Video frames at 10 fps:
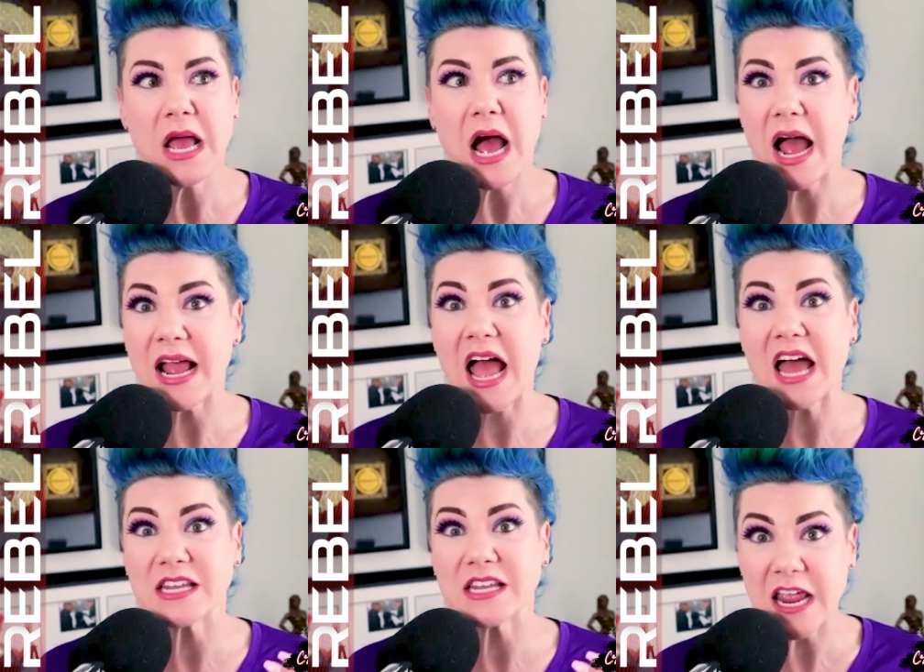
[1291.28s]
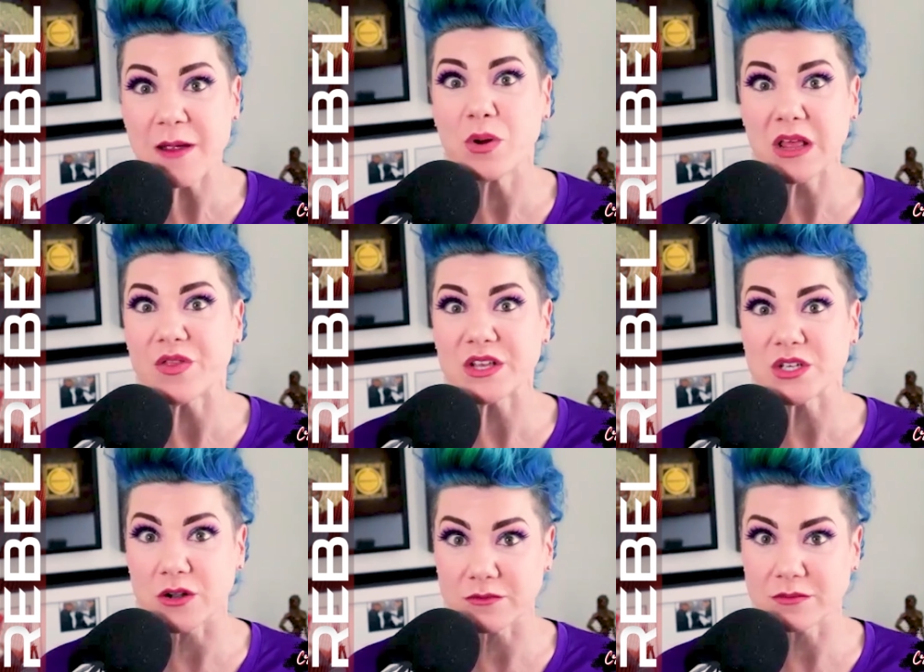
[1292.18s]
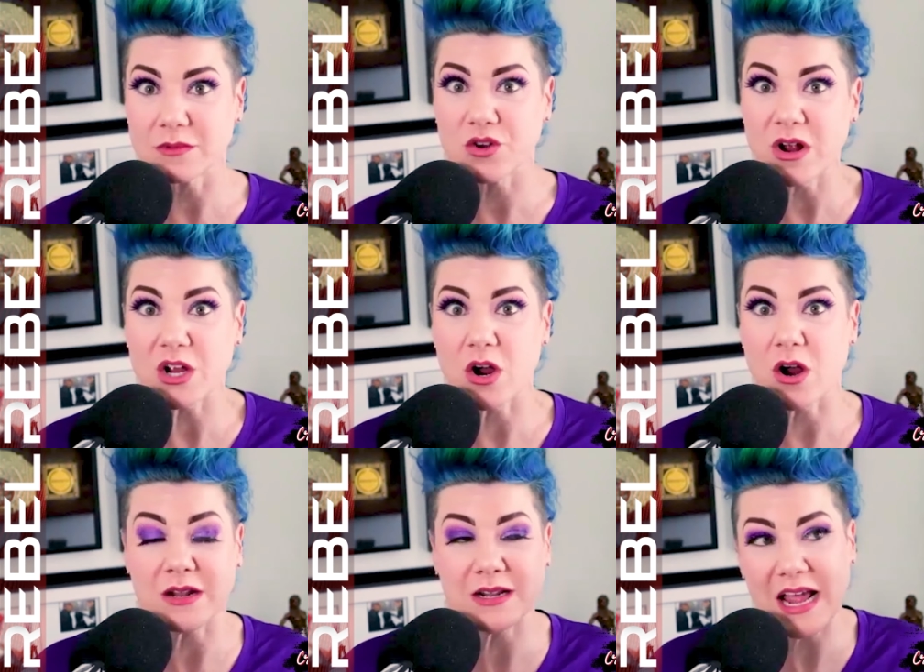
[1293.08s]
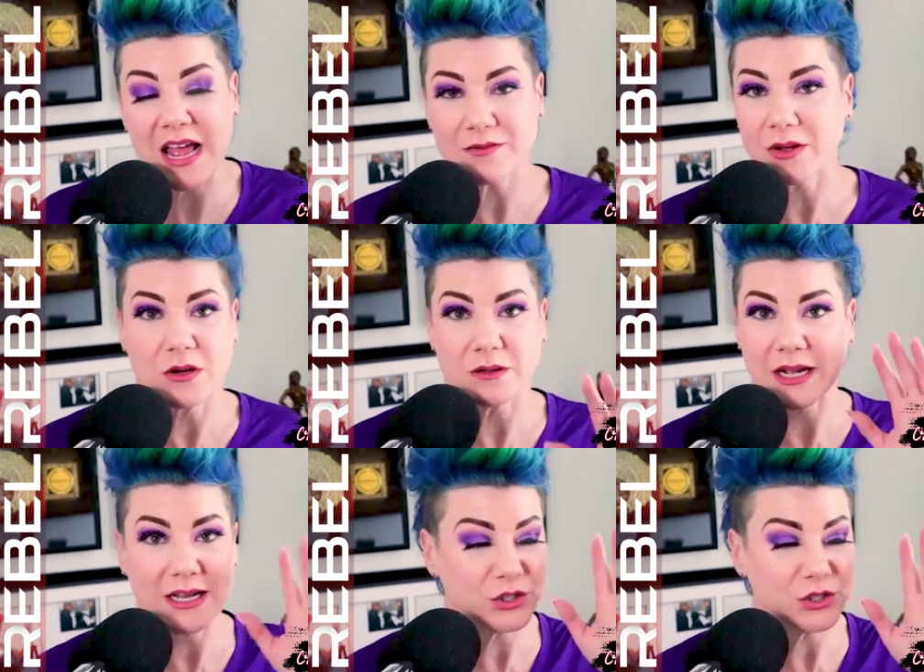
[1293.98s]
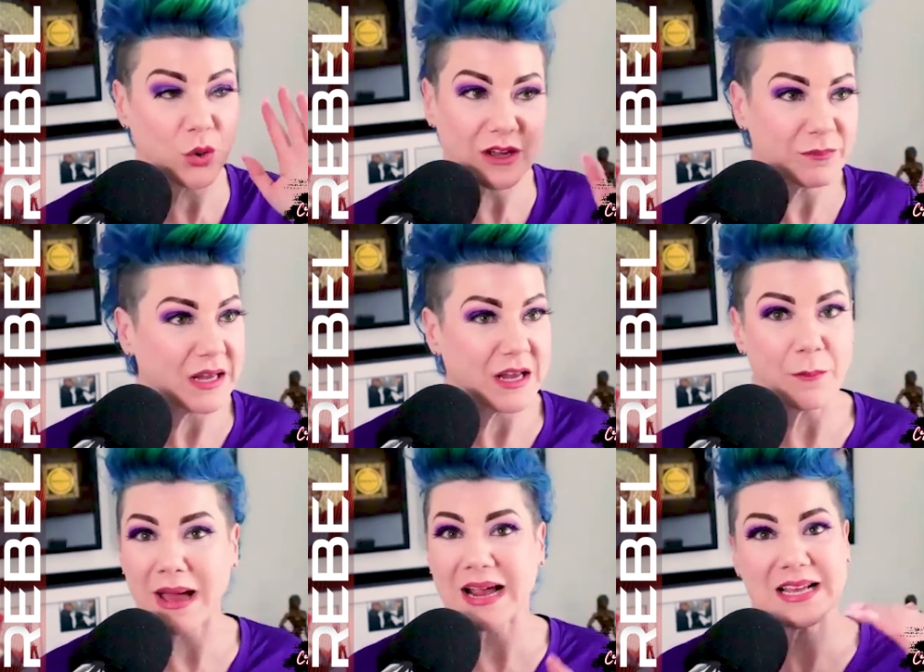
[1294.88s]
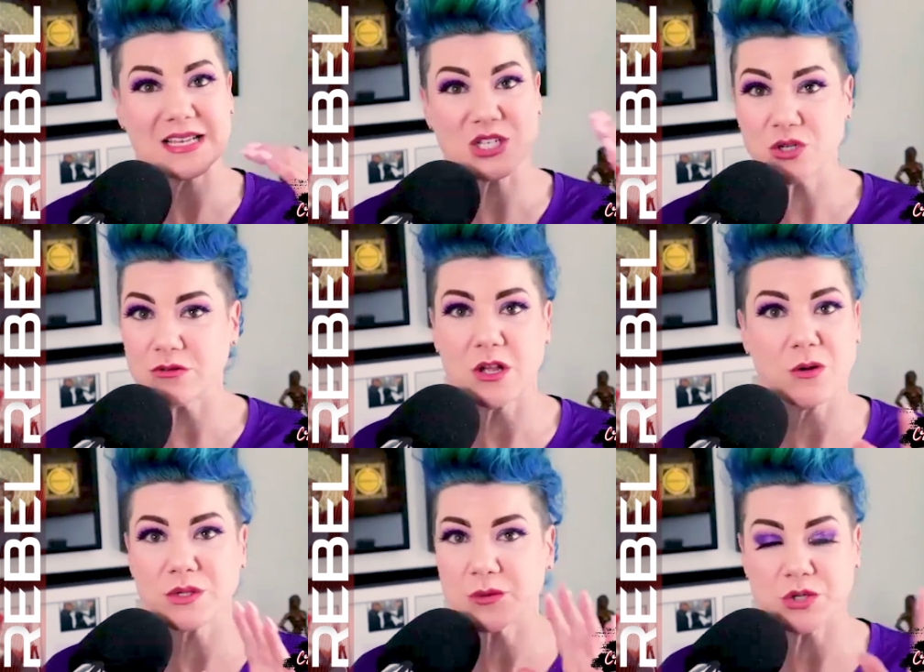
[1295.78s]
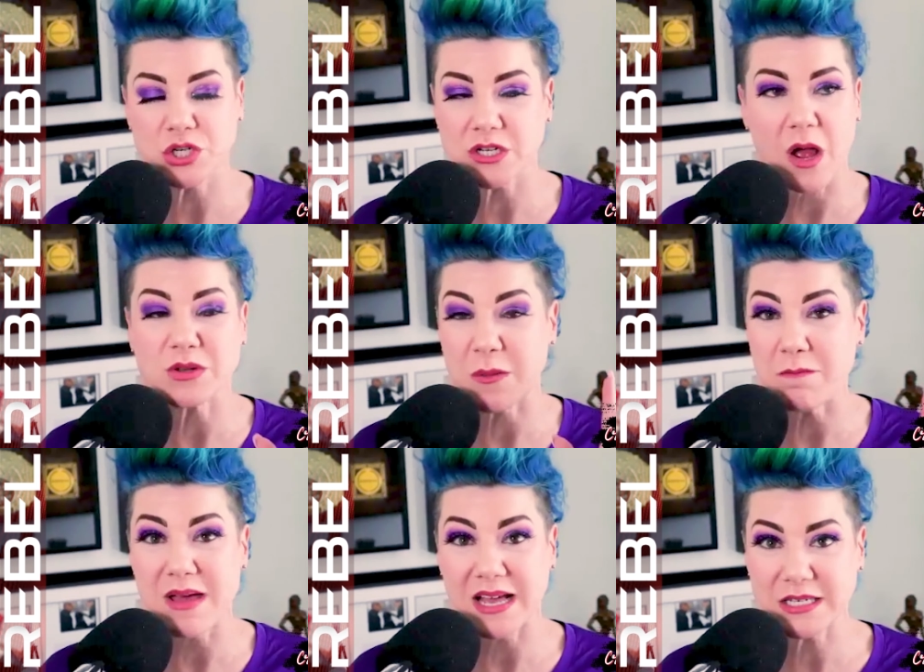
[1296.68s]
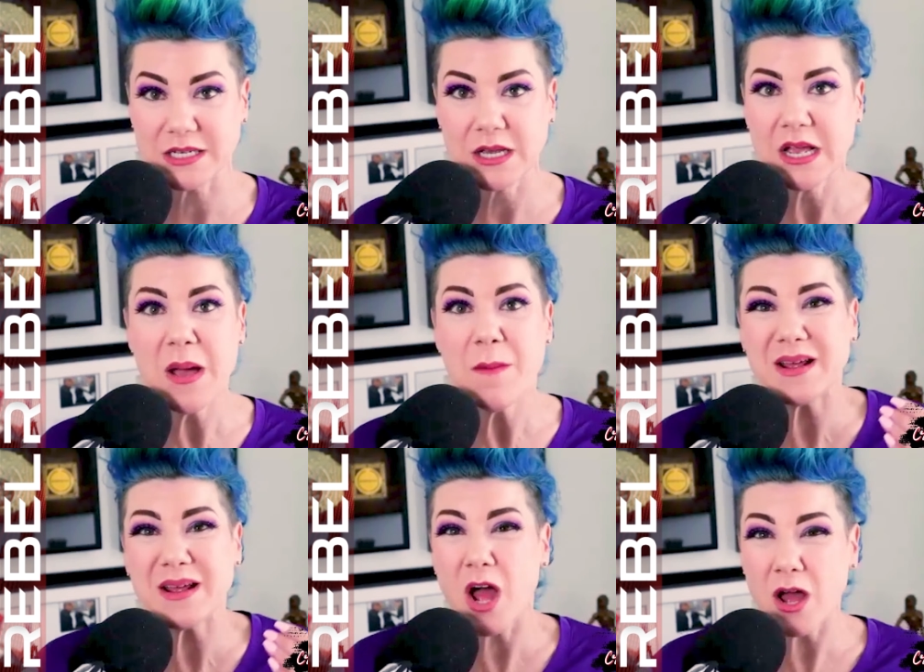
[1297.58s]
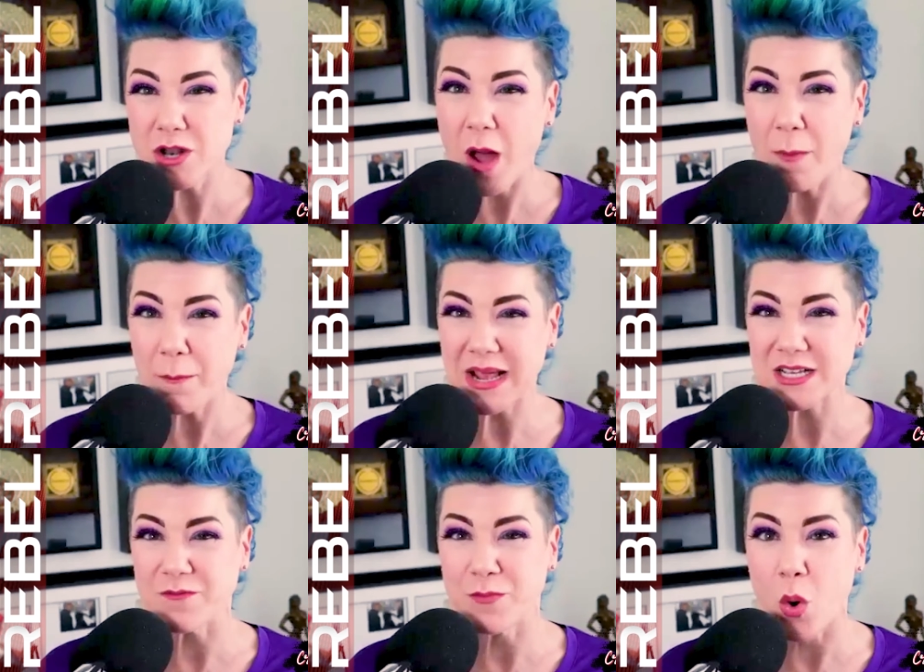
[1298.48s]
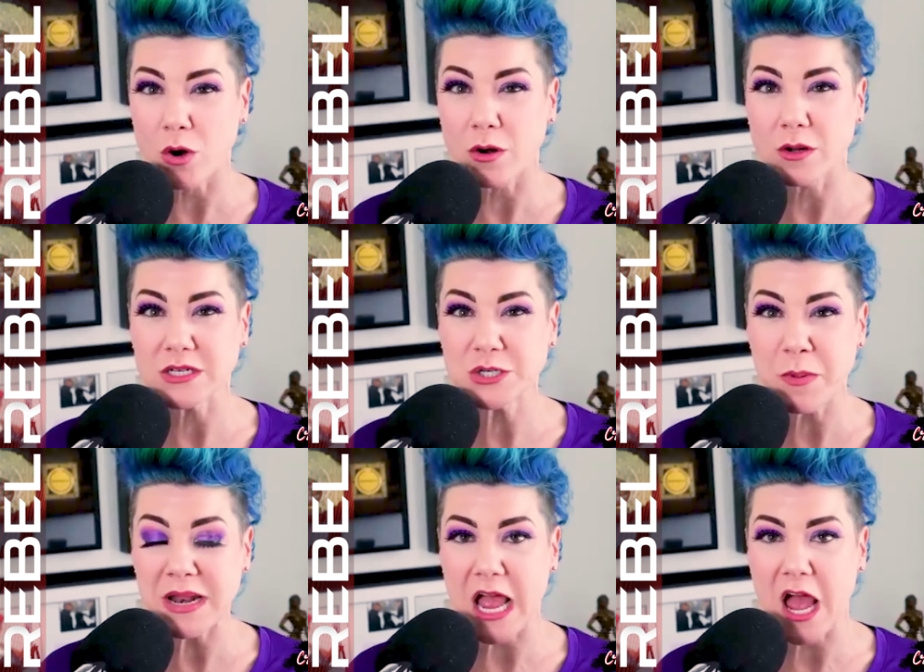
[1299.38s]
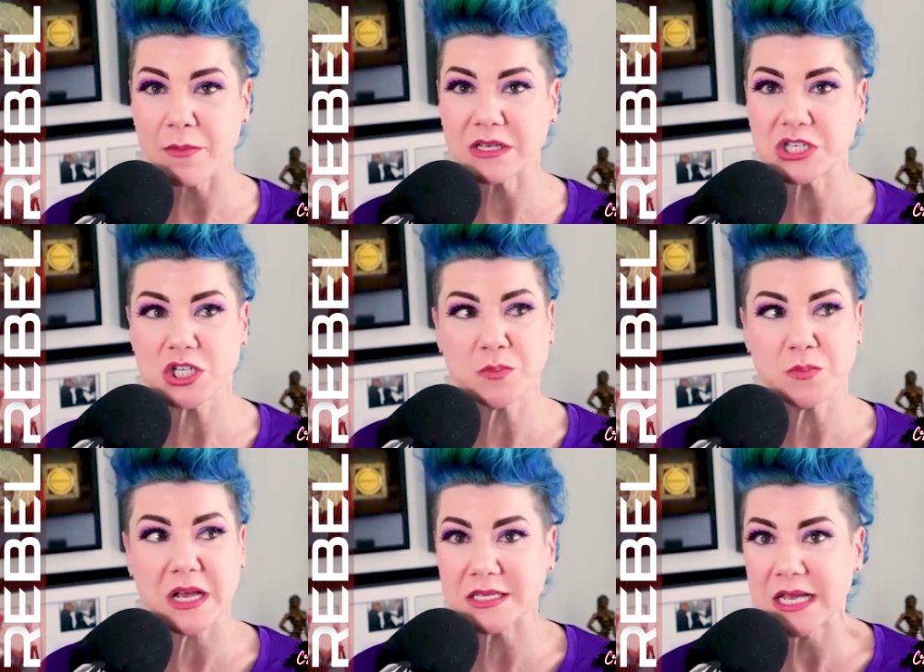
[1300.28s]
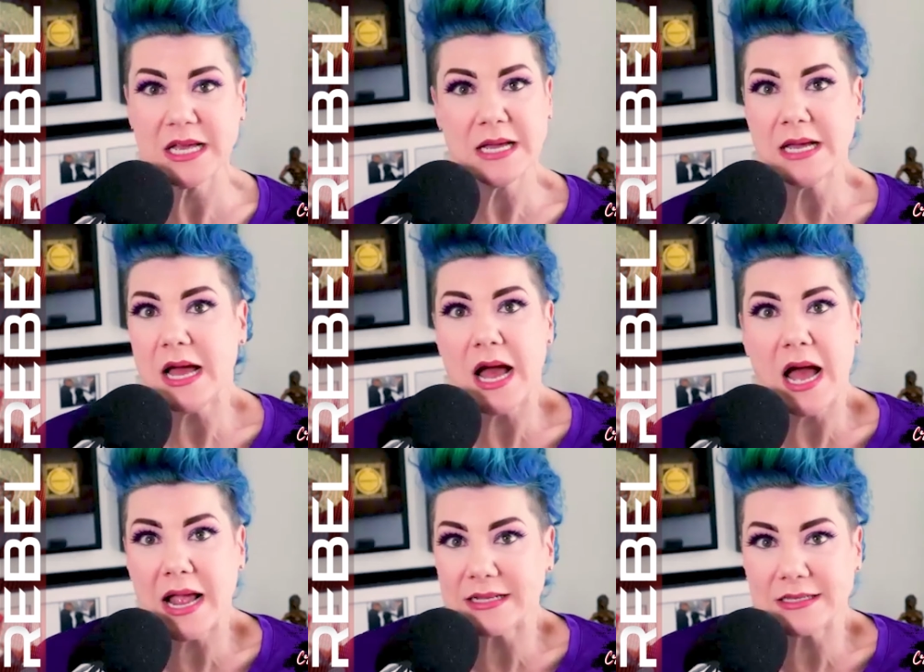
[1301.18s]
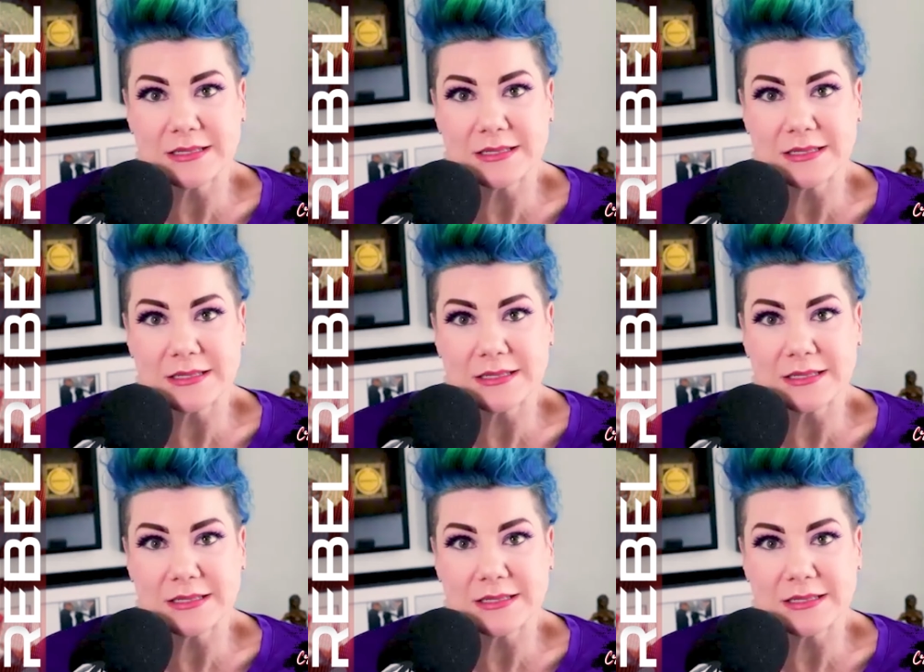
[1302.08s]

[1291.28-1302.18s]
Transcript: i had to keep putting things on a credit card and i had oh i had no way of paying it back i had student loans it was just i was a mess but i not not because of poor spending habits just because i